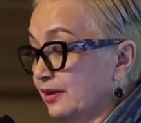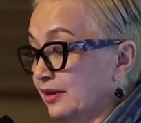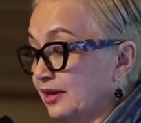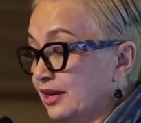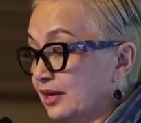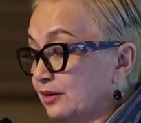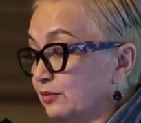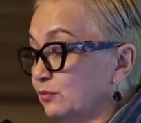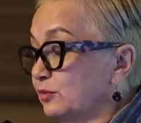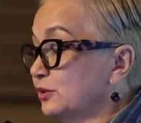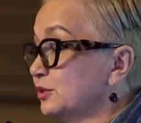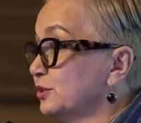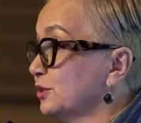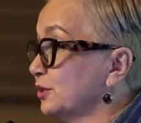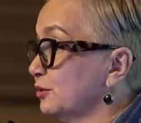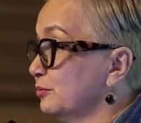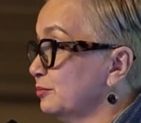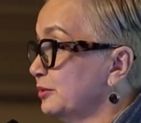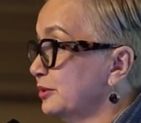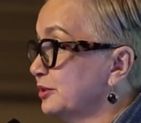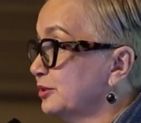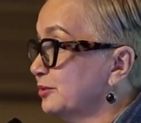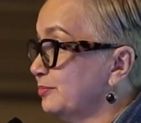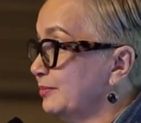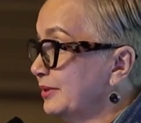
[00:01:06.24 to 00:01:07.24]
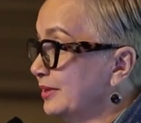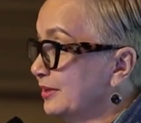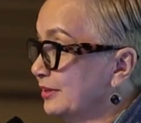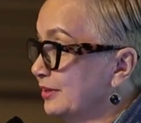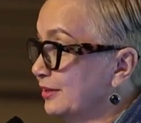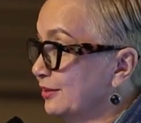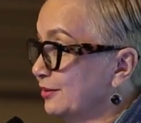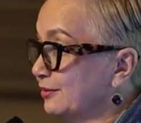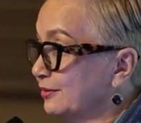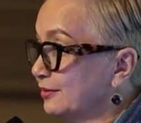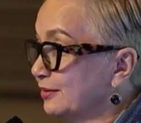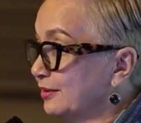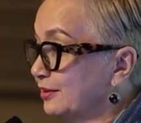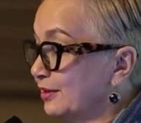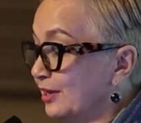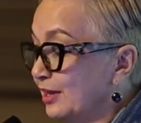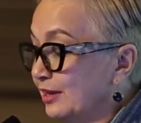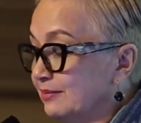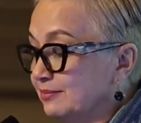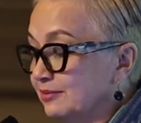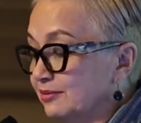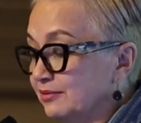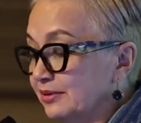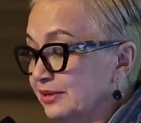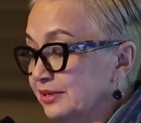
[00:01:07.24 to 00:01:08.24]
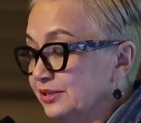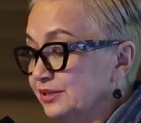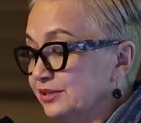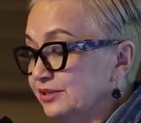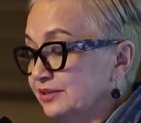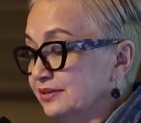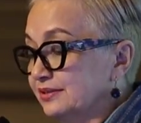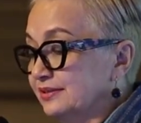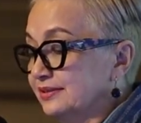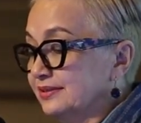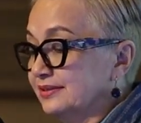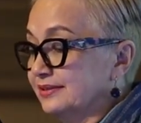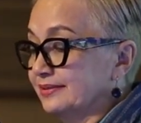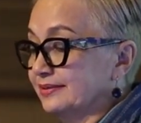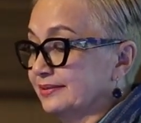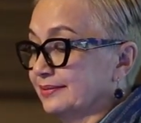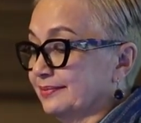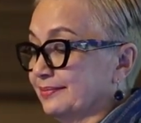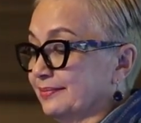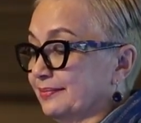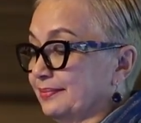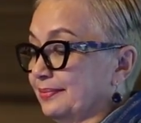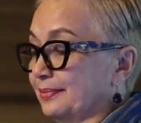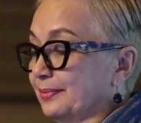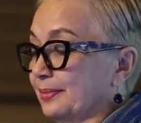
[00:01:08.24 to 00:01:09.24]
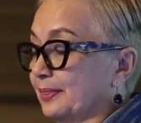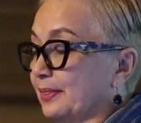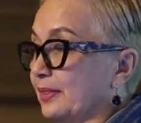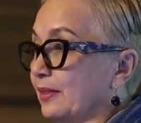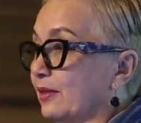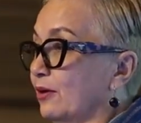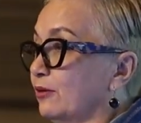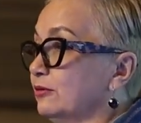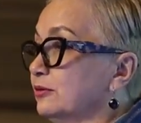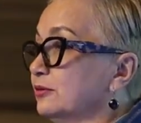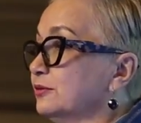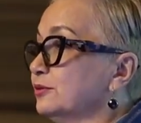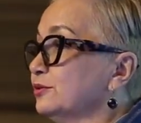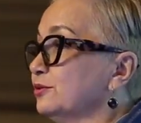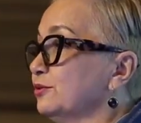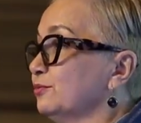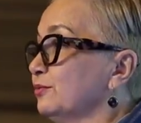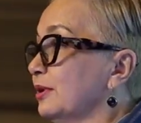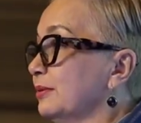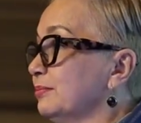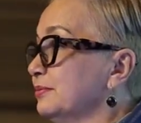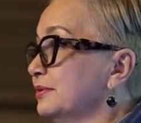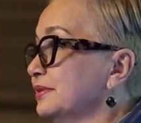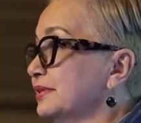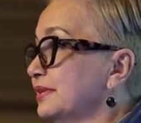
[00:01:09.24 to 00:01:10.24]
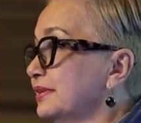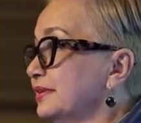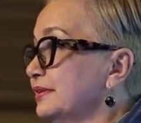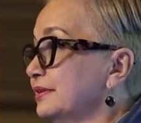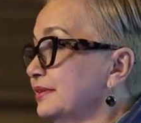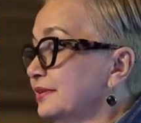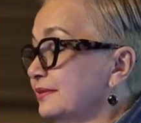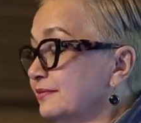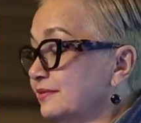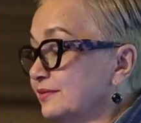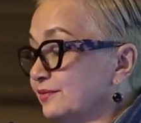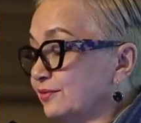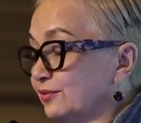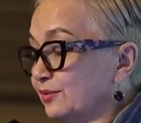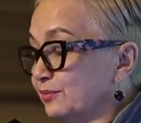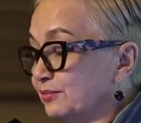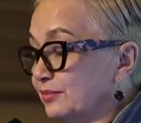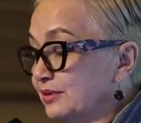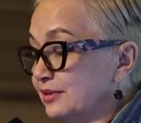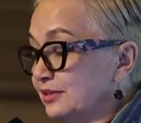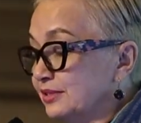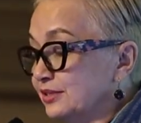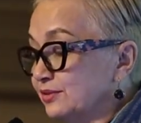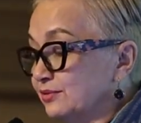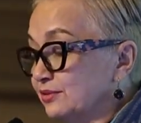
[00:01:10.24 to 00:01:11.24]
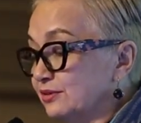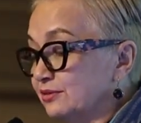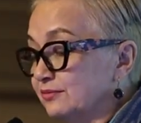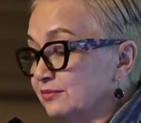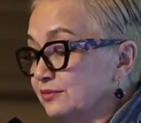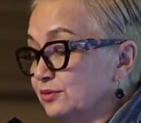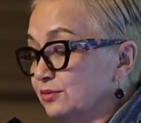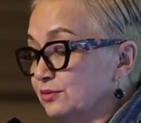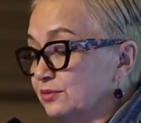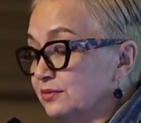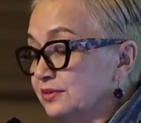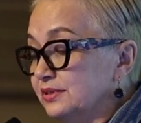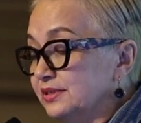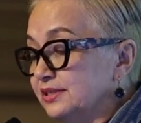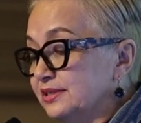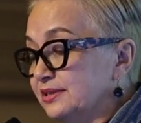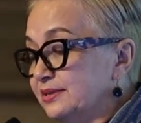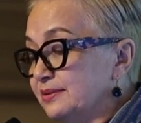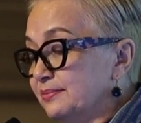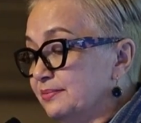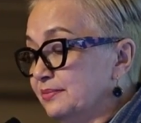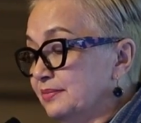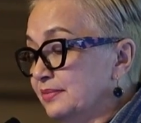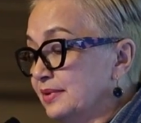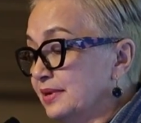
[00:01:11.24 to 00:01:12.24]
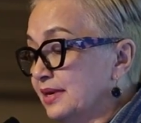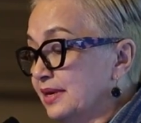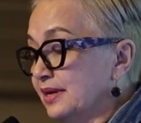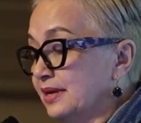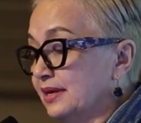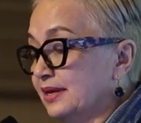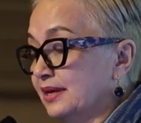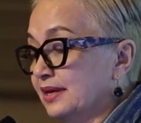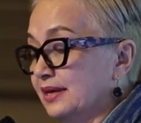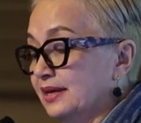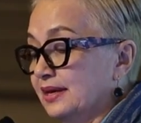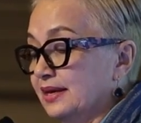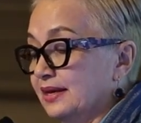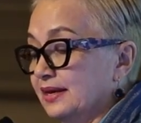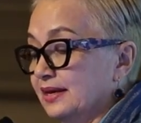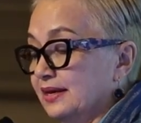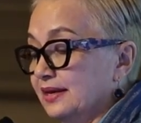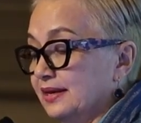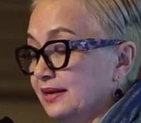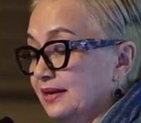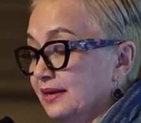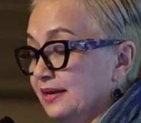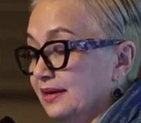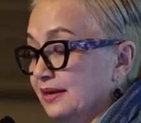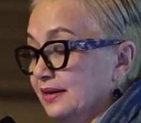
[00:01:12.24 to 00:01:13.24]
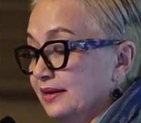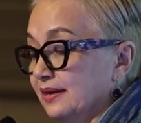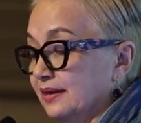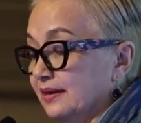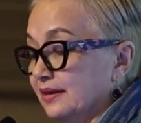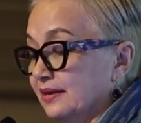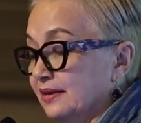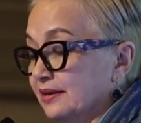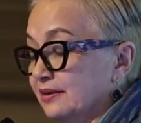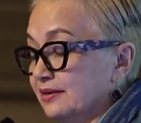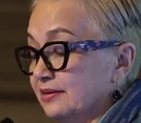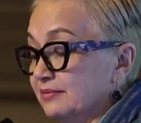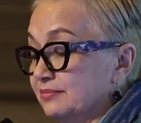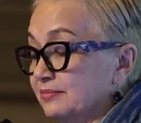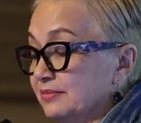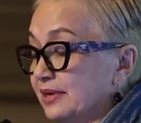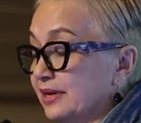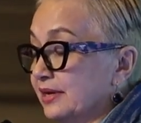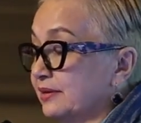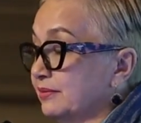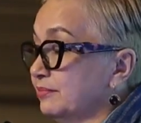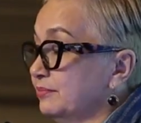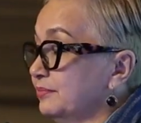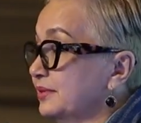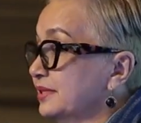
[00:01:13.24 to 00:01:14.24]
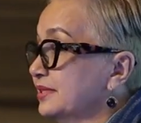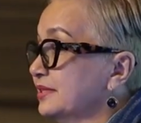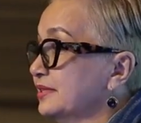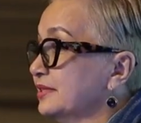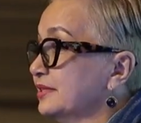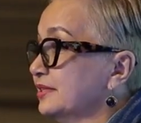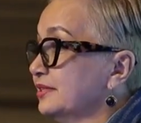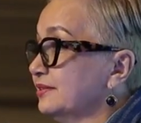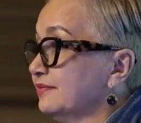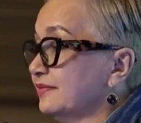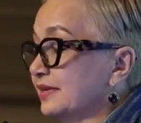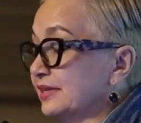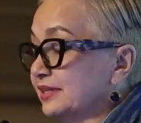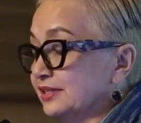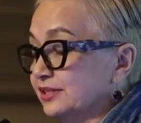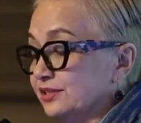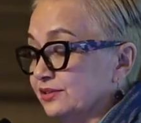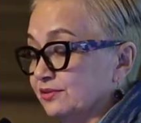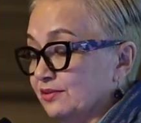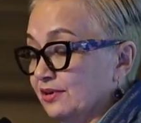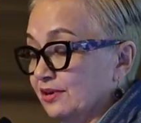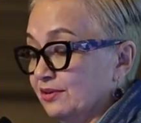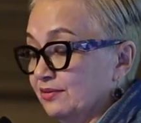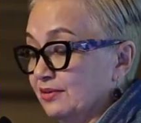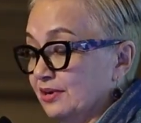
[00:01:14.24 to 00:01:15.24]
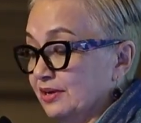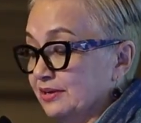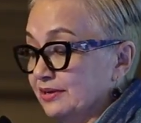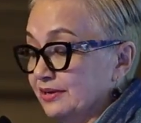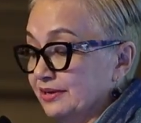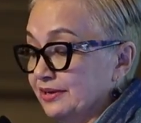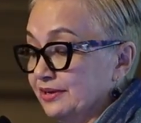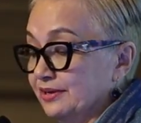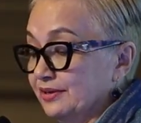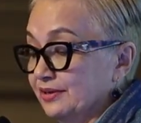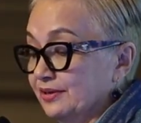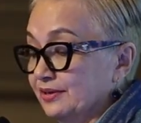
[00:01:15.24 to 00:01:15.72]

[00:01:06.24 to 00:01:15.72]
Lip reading: at which I'll be speaking on collaborations. Also representatives from Ministry of Tourism and Business Events Sarawak.